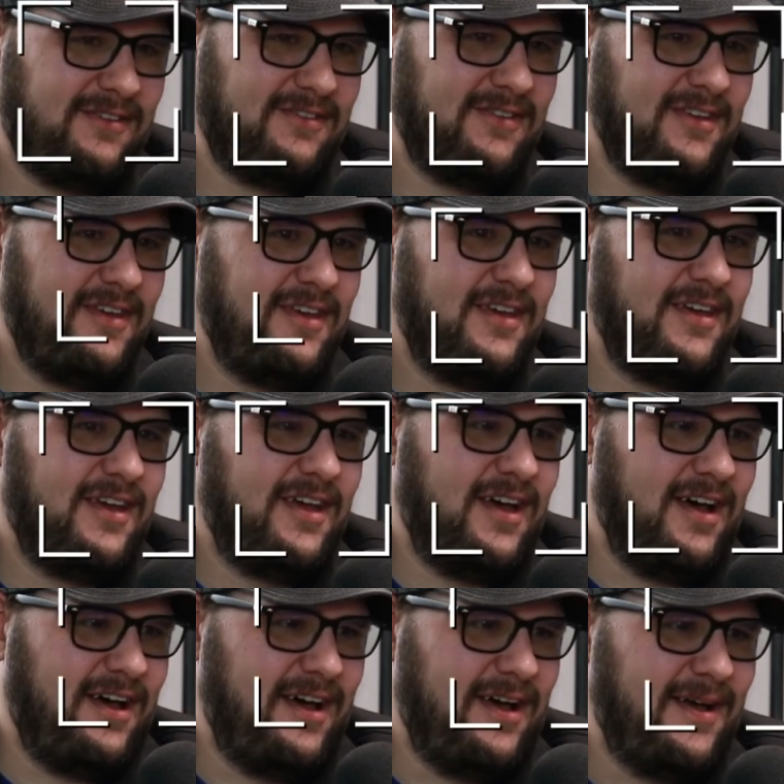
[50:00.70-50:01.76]
Okay.
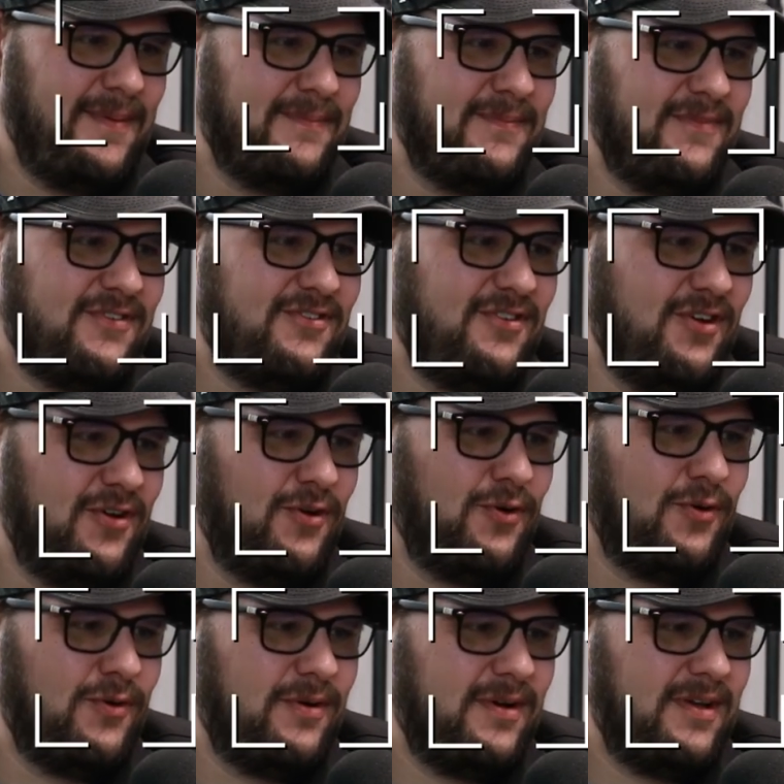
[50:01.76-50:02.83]
So
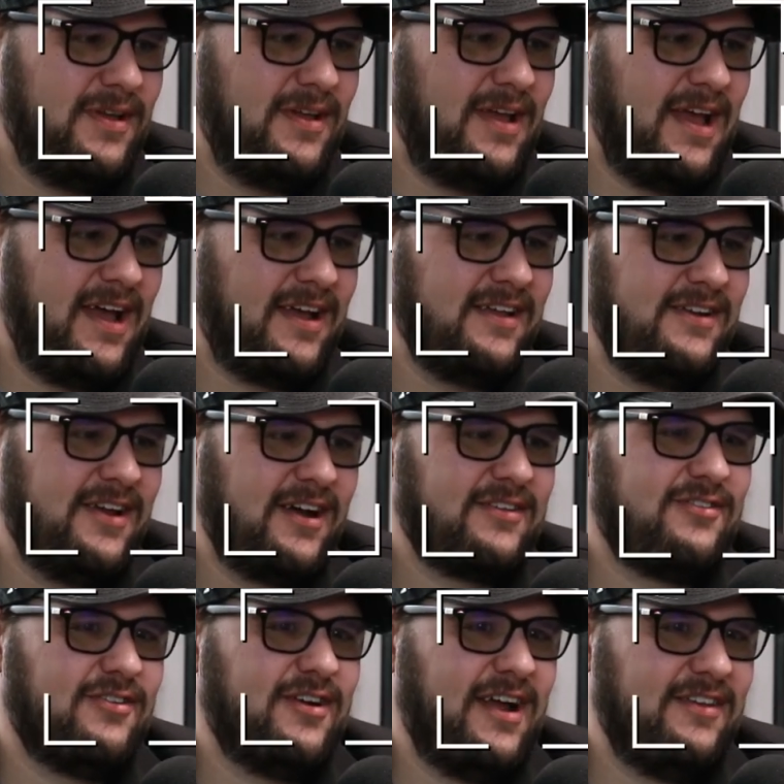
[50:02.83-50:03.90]
a conductor,
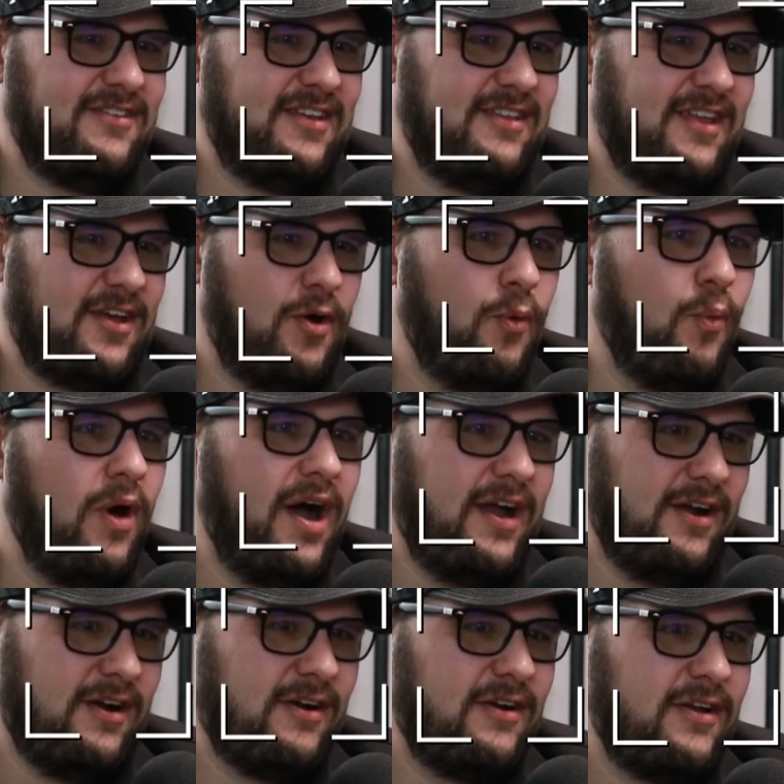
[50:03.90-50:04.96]
as in like a
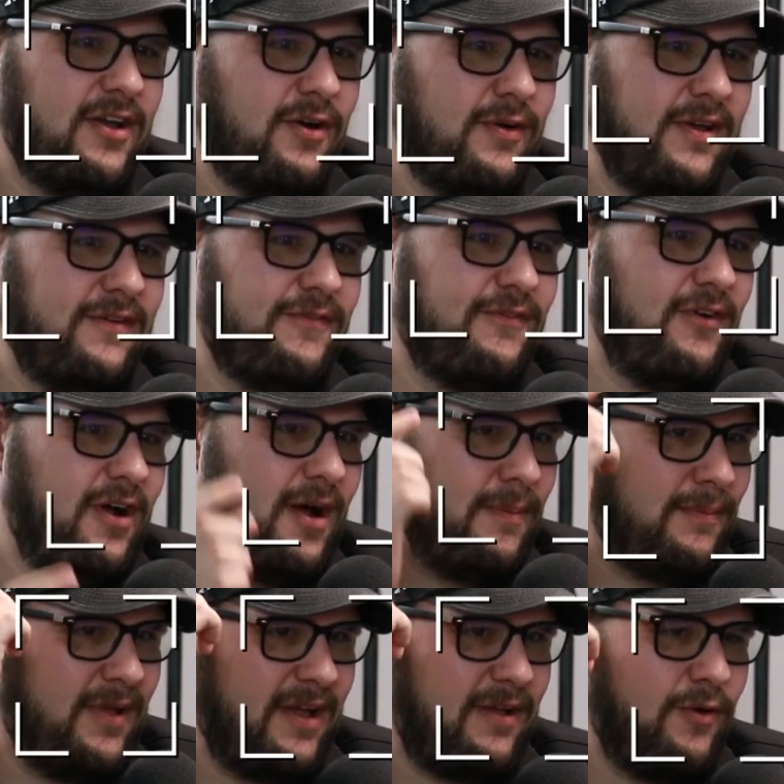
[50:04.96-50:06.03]
wire going from
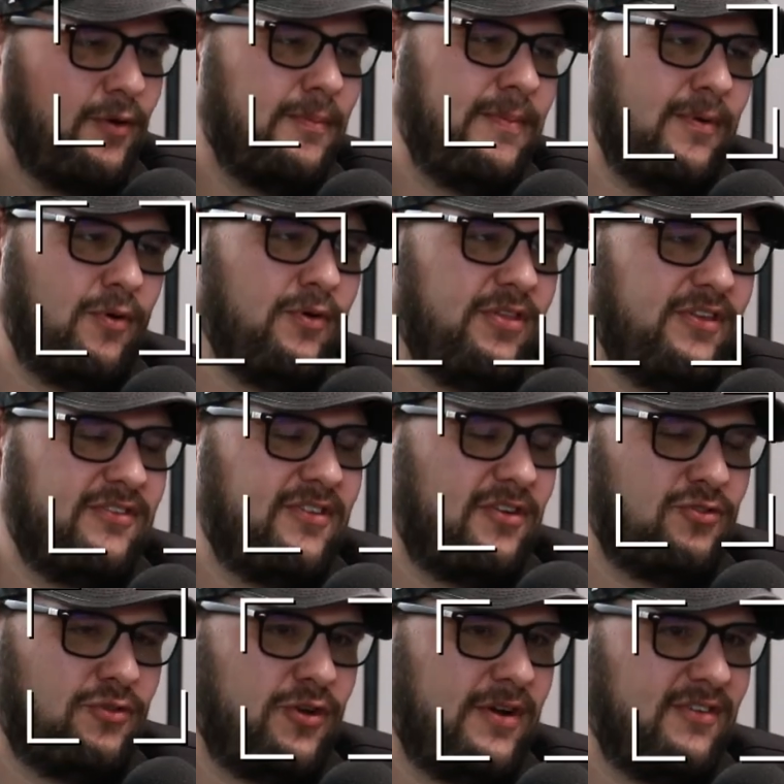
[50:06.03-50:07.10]
like, or the central
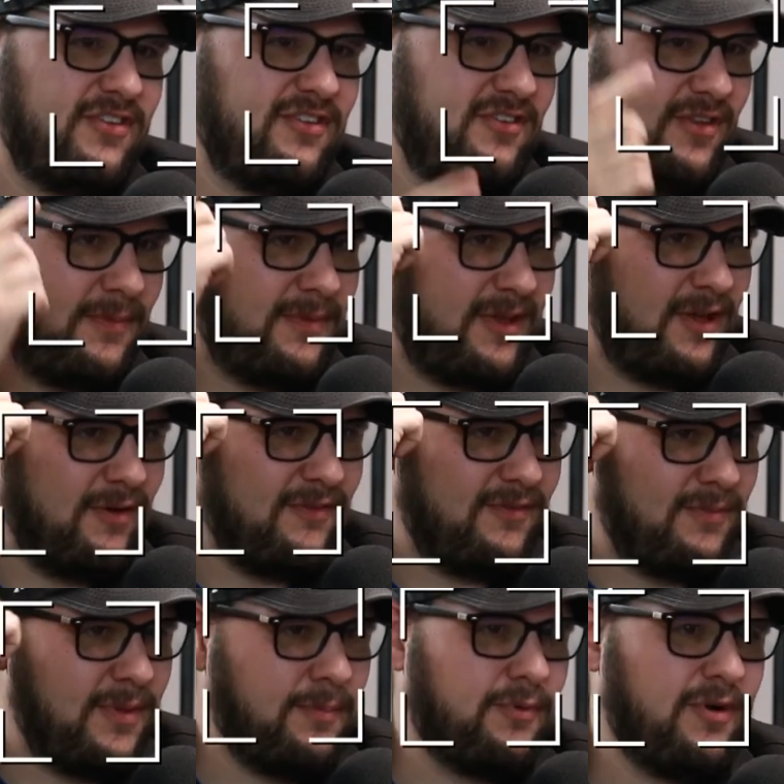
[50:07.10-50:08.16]
nervous system, like going from the
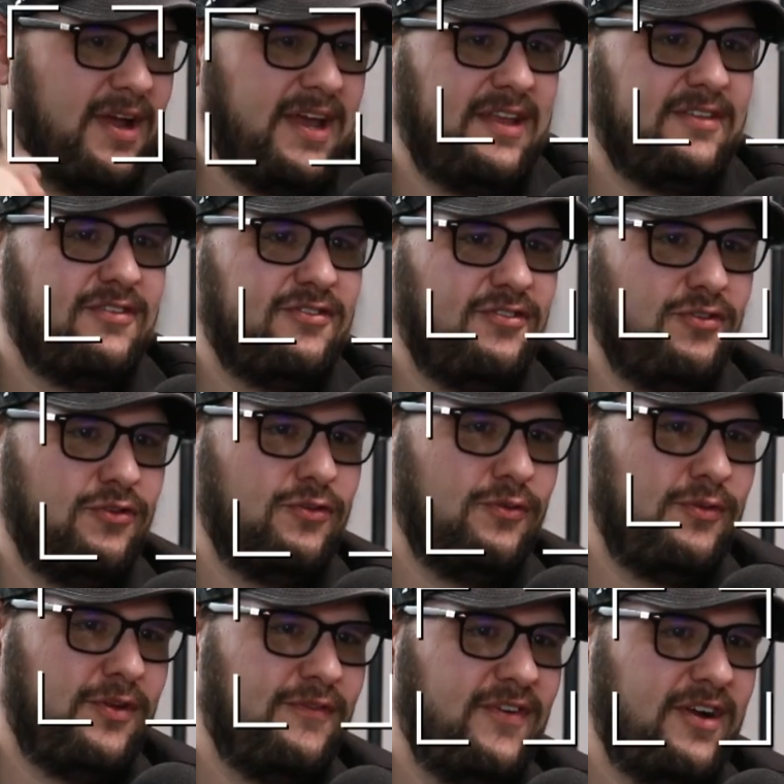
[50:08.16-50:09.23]
brain to your
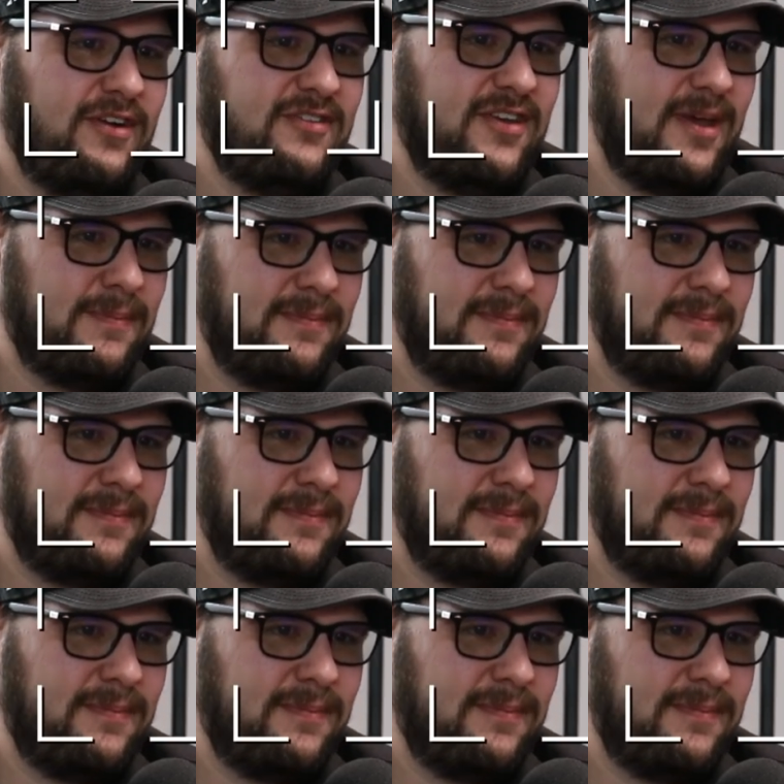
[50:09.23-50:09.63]
fingertip.